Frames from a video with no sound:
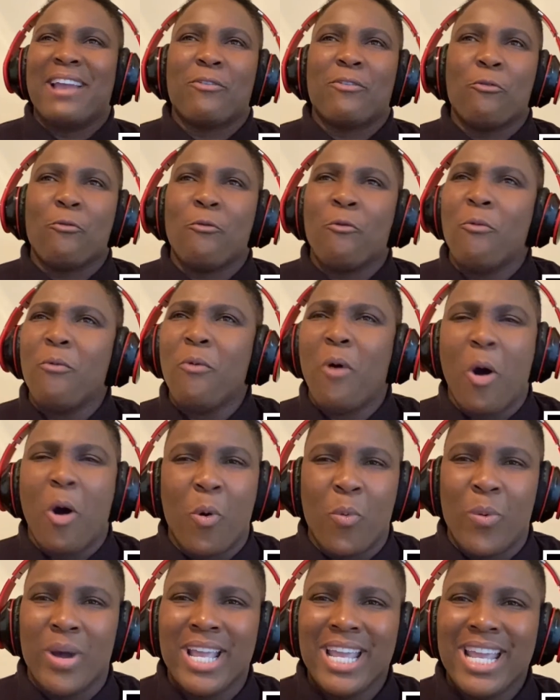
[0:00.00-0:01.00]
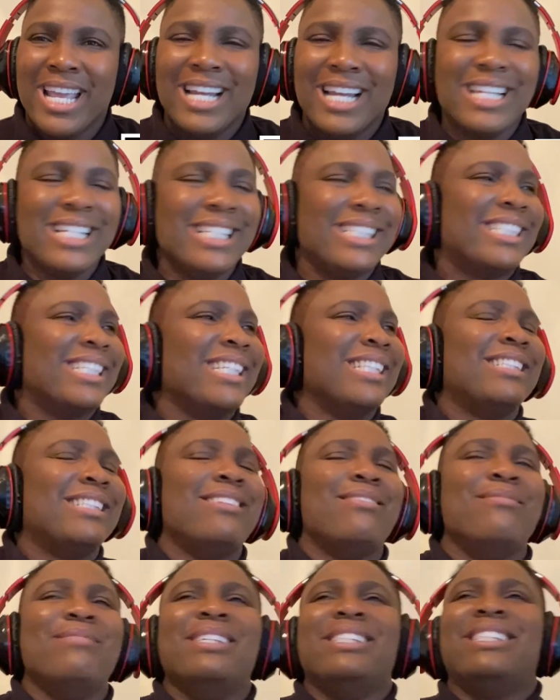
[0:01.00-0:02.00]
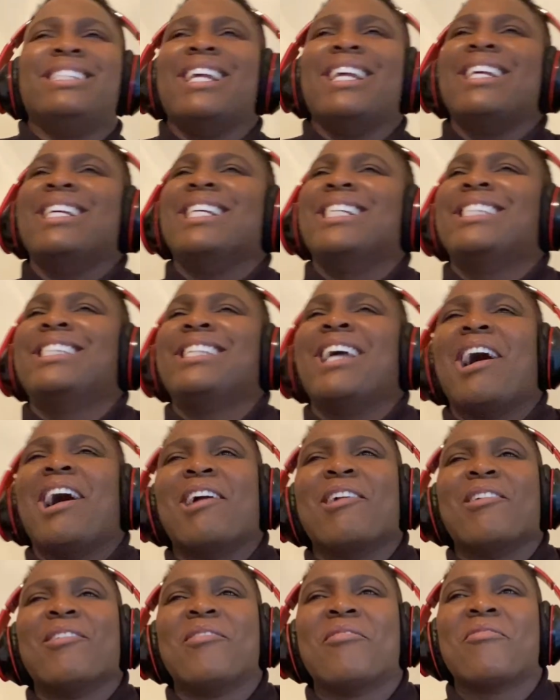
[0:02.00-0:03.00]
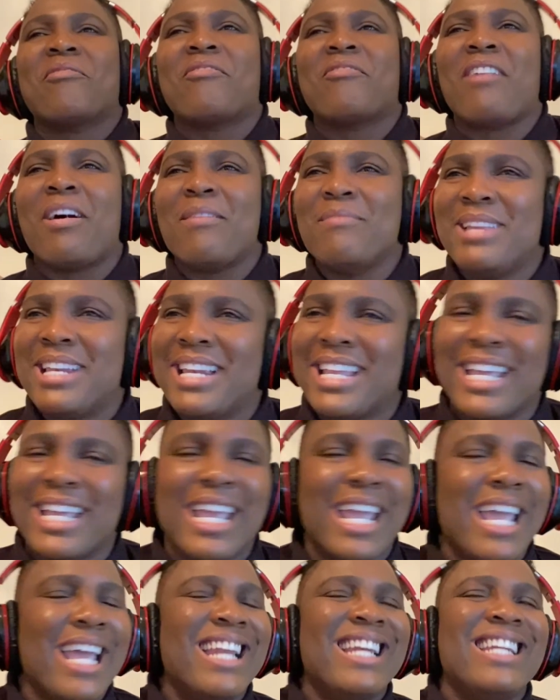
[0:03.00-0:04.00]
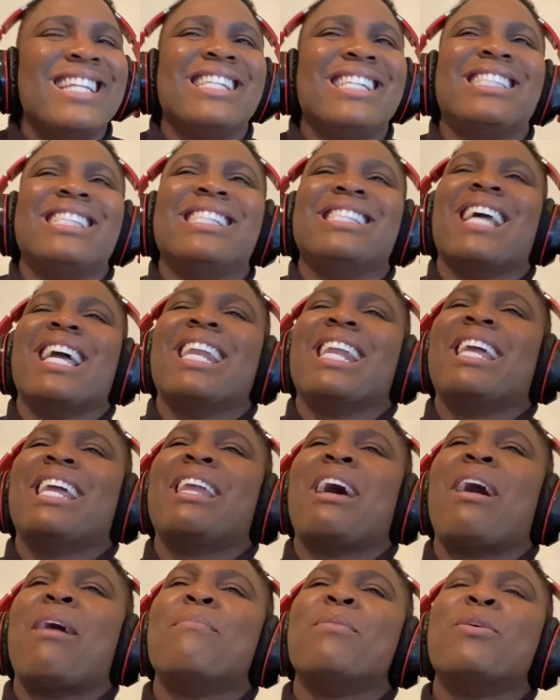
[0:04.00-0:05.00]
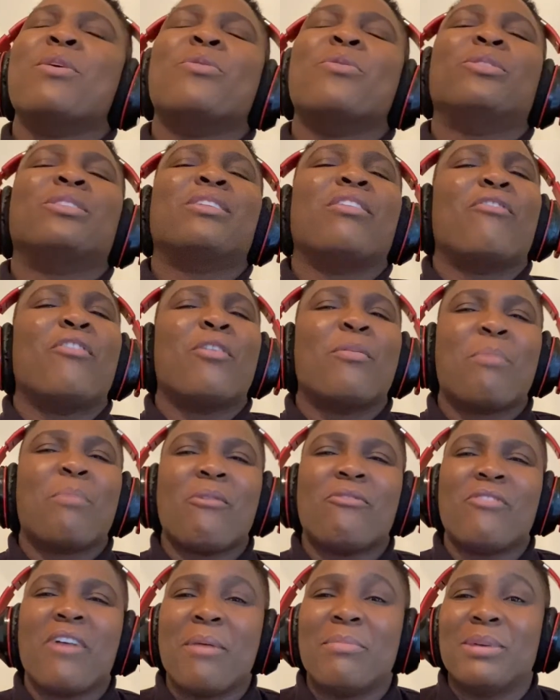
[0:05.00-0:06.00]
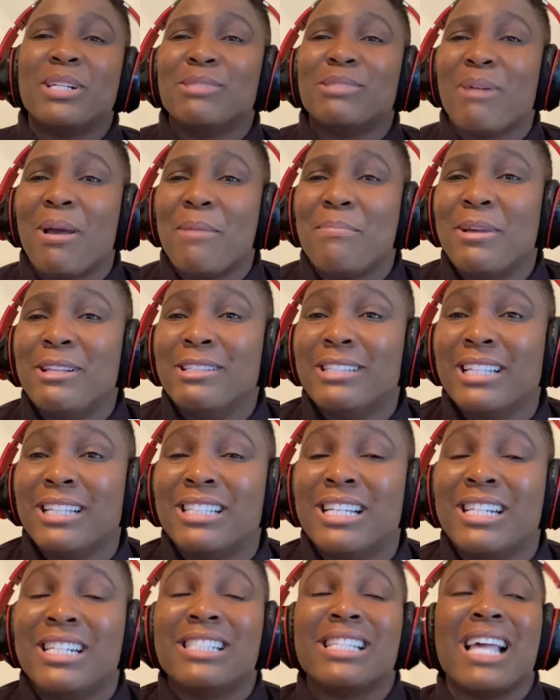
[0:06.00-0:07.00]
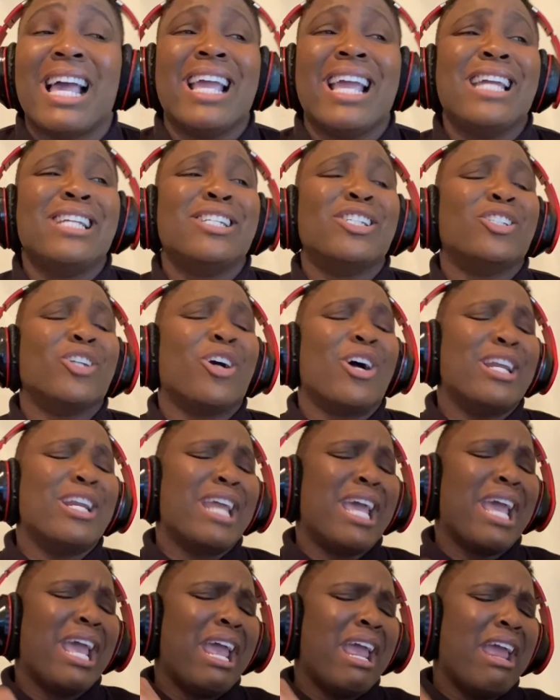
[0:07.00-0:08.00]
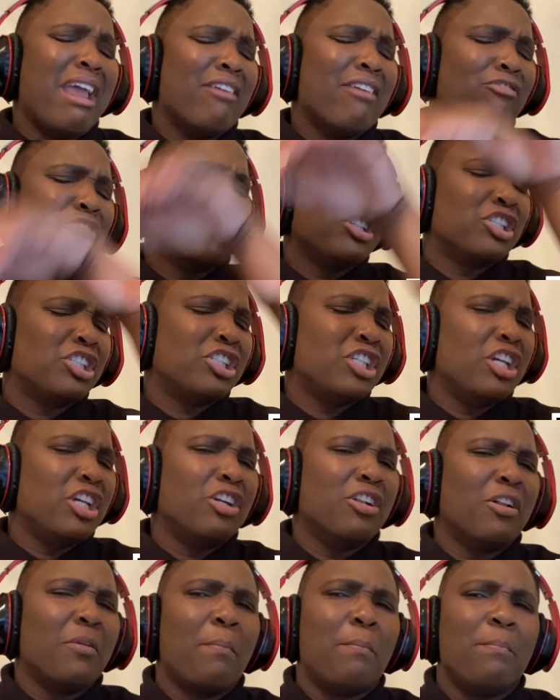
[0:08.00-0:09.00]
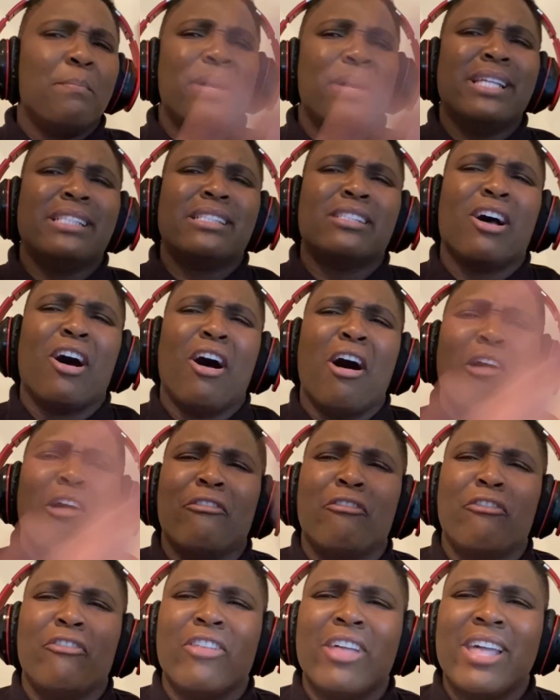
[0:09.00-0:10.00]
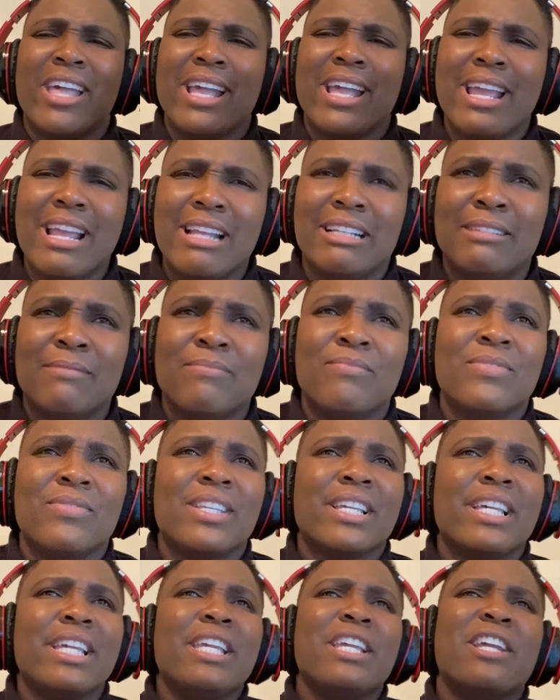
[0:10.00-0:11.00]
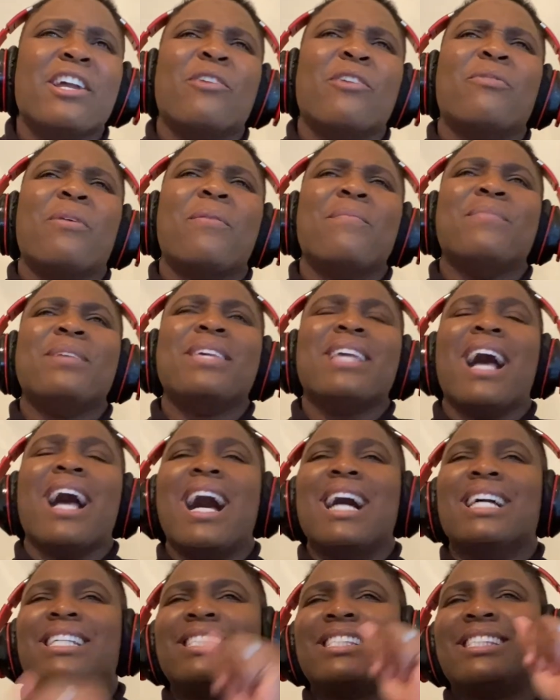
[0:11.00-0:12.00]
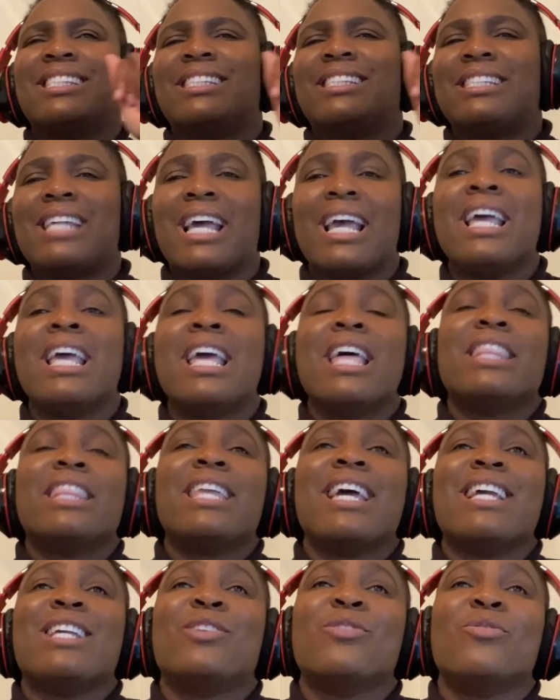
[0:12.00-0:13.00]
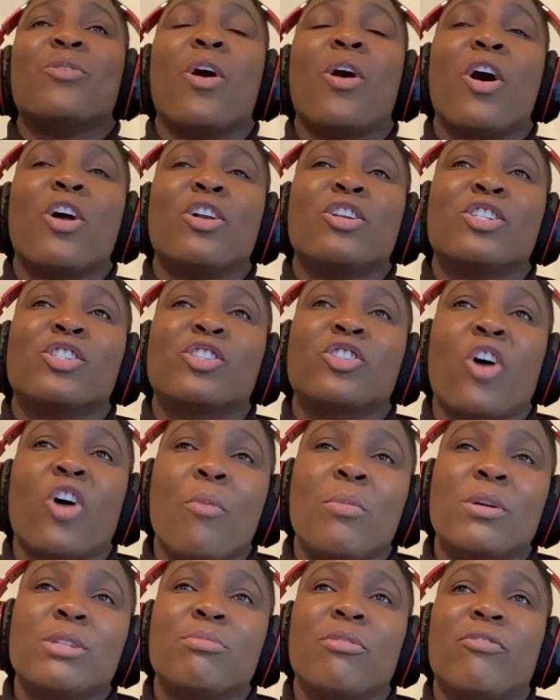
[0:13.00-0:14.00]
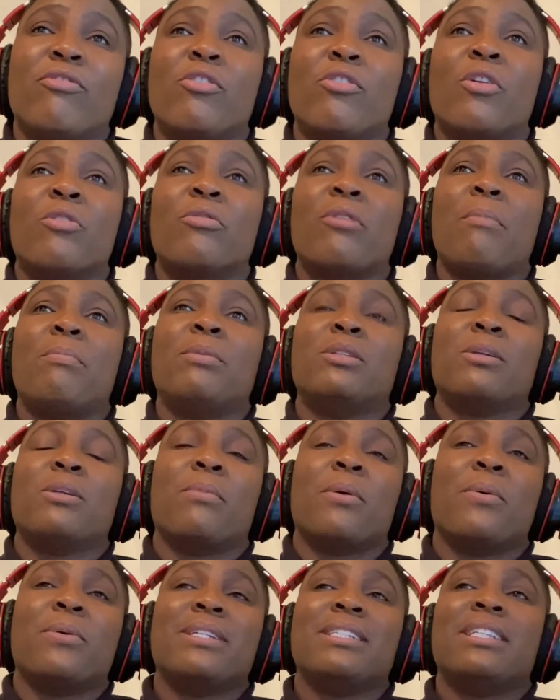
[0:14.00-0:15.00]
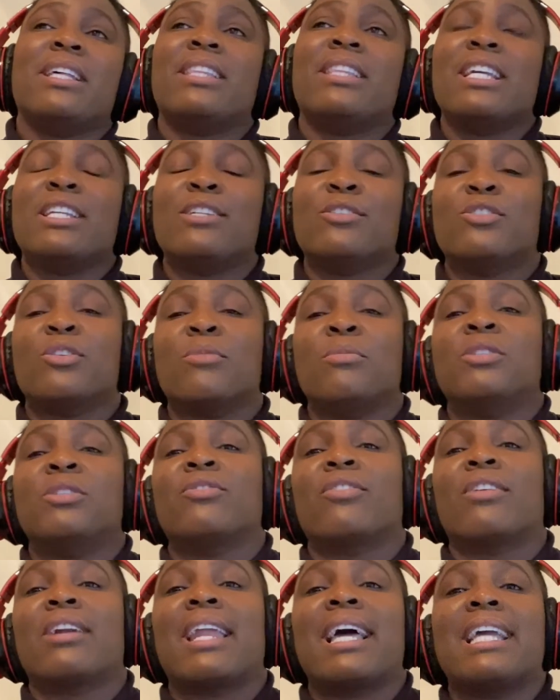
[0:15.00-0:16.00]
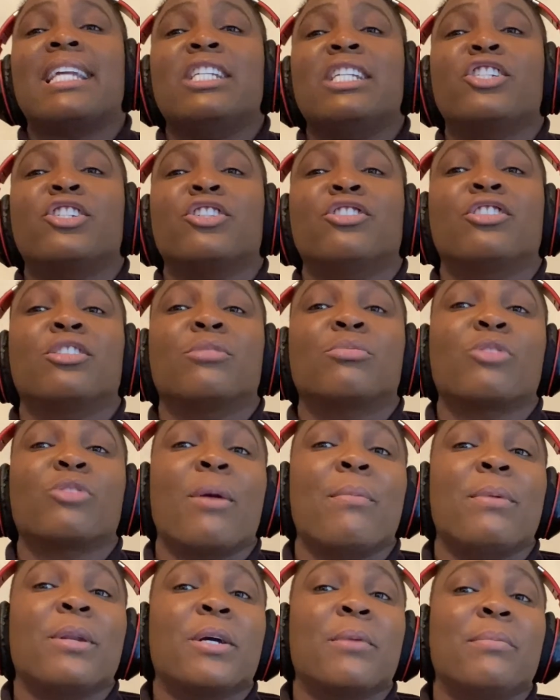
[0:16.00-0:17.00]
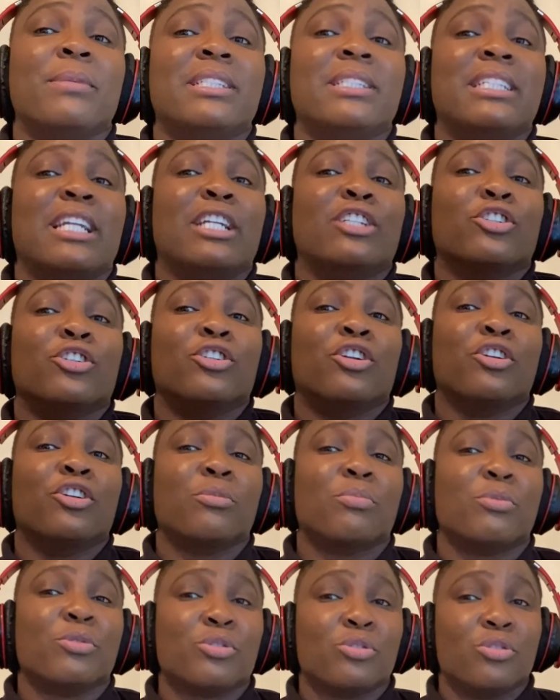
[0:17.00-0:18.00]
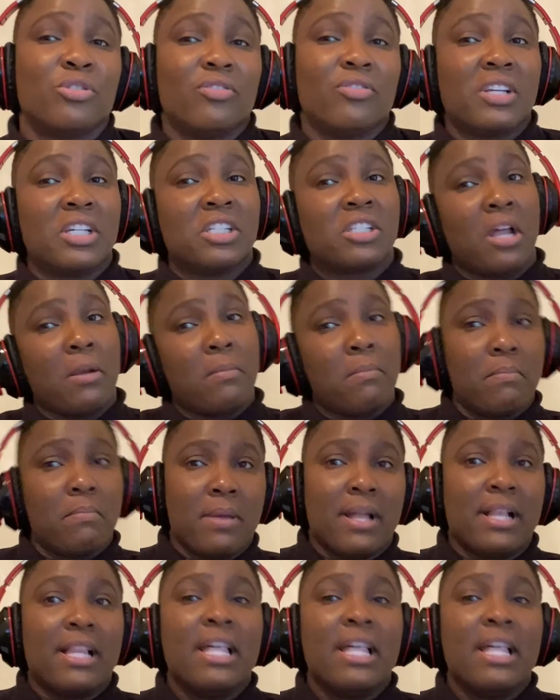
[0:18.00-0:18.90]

whoa. Listen to me, JSR family. This is another beautiful performance by Pentatonix. I enjoyed every single bit of it here with me I say thank you all so much before wrap it up I want to say thank you so much for liking sharing subscribing commenting and turn on the post notification bell